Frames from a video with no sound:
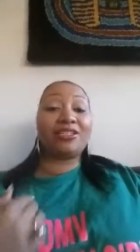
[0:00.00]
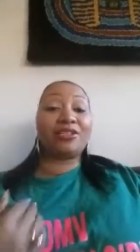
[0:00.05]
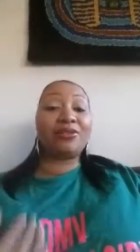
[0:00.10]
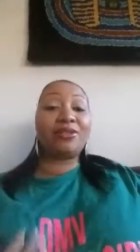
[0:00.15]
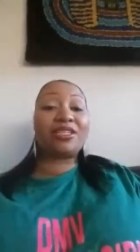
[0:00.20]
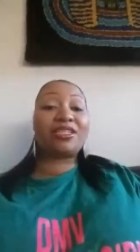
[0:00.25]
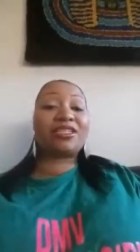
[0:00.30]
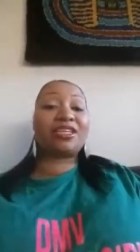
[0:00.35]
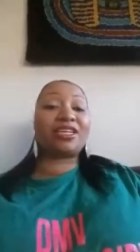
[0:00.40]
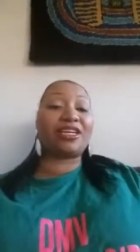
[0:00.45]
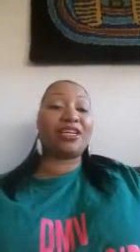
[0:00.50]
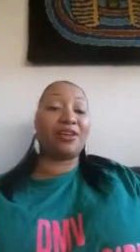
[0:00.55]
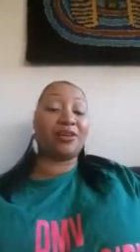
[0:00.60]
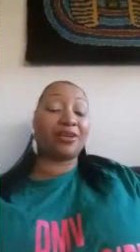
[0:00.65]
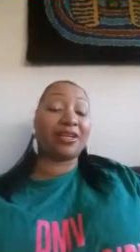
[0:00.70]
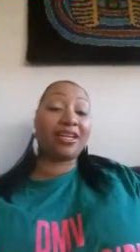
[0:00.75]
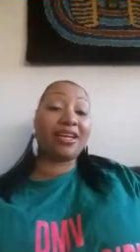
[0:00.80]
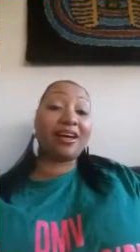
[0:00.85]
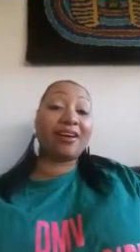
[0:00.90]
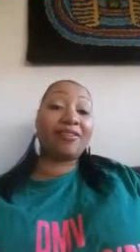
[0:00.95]
to the
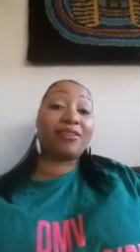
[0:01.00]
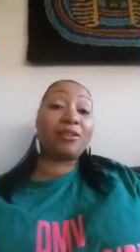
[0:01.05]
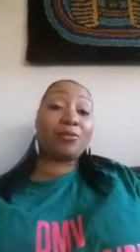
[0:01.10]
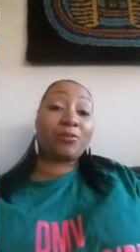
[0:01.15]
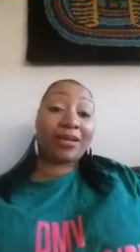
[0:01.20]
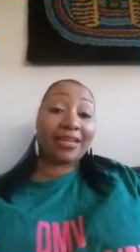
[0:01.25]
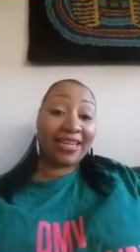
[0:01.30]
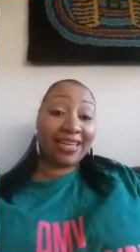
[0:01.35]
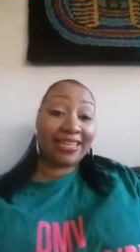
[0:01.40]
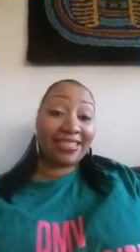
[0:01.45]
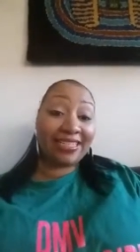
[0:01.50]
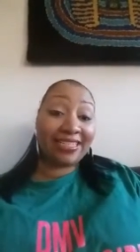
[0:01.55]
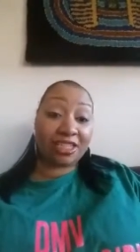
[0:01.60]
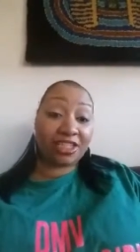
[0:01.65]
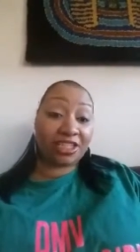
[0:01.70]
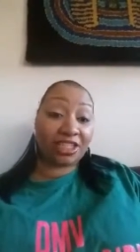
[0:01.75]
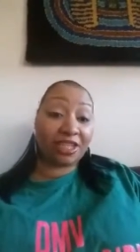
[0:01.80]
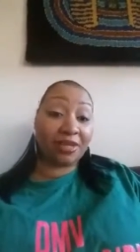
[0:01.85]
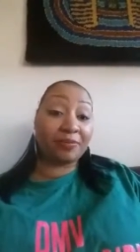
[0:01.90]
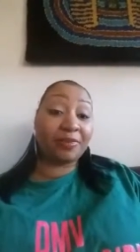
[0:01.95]
security of the
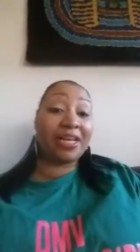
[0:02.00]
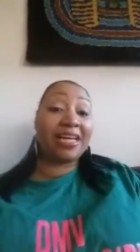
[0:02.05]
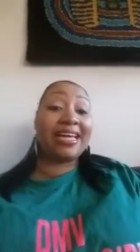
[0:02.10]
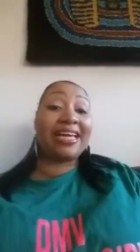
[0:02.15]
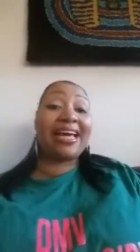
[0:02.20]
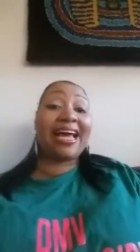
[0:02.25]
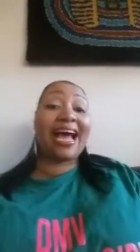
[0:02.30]
relationship.